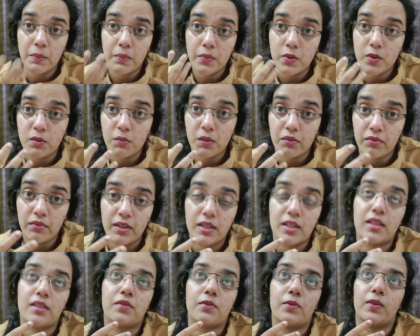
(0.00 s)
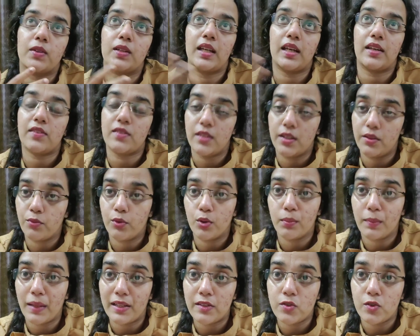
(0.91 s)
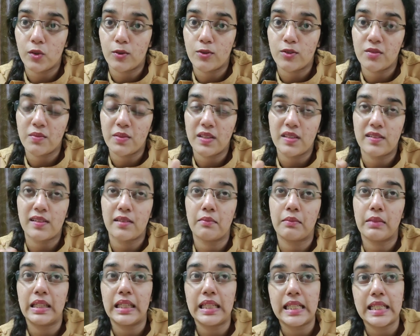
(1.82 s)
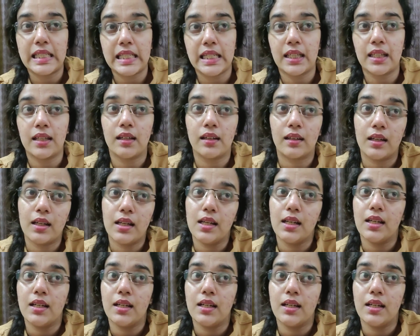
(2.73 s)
pimples on my face for the next 3-4 months also, because I've been eating